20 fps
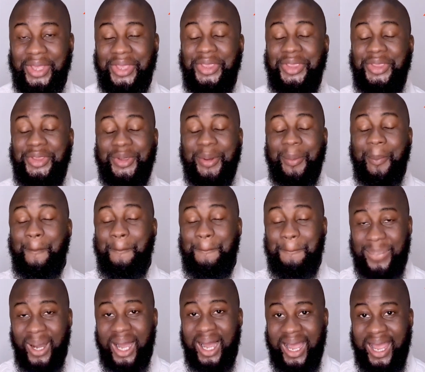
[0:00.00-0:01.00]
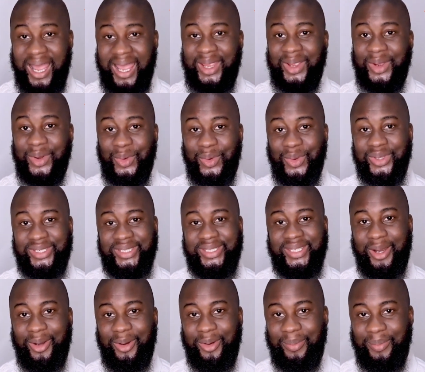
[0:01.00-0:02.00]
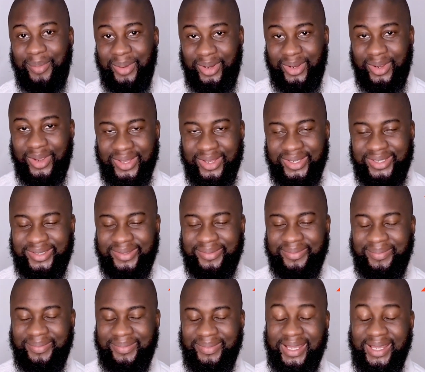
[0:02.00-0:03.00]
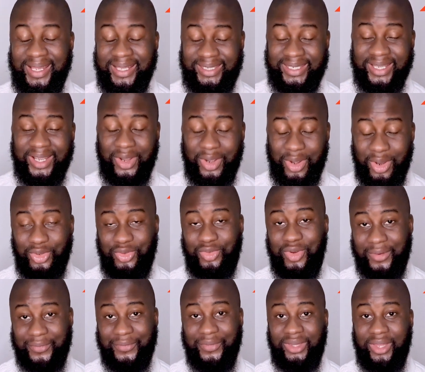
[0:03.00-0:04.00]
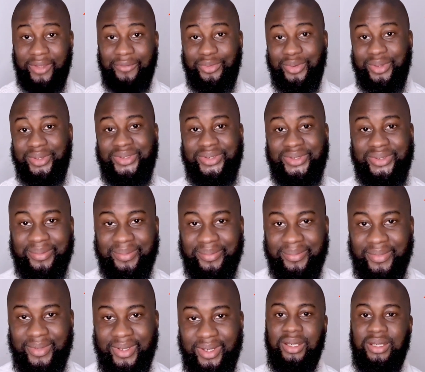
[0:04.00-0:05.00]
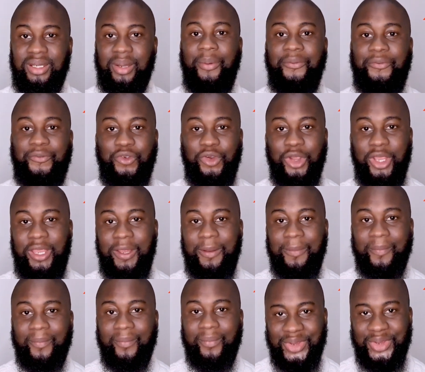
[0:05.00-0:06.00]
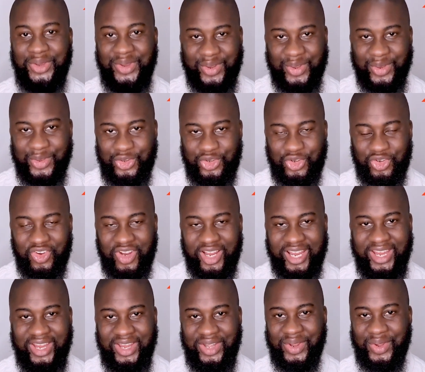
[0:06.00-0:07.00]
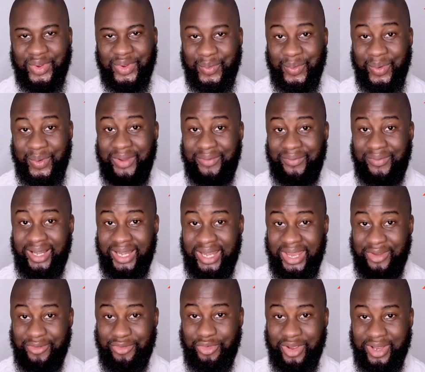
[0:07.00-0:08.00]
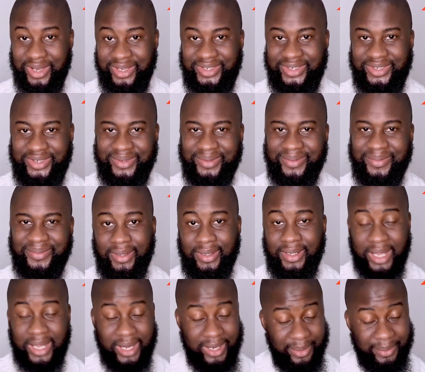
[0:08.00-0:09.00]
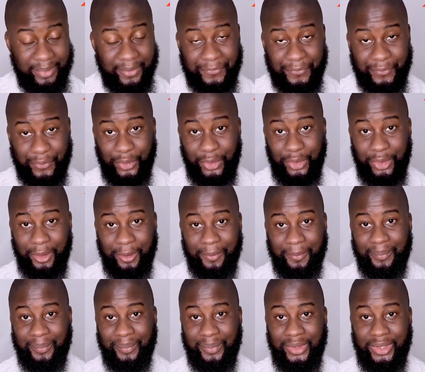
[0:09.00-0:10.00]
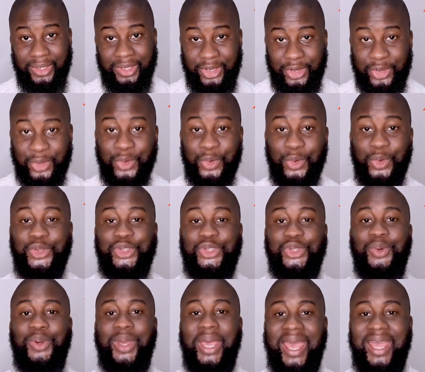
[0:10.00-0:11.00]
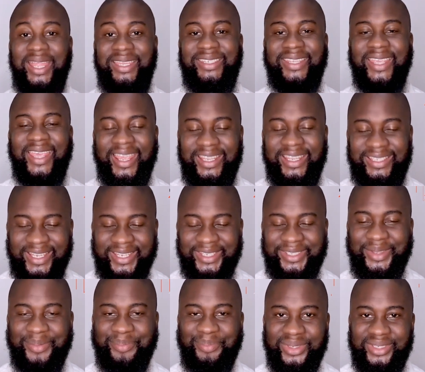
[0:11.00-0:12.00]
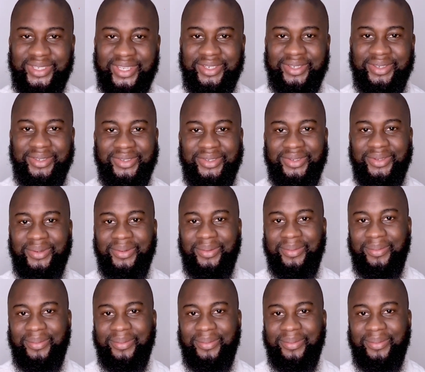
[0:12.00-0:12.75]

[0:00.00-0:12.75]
you can buy or sell because it's a contract for difference. Number three, you can trade with leverage. And number four, you can also hedge existing positions.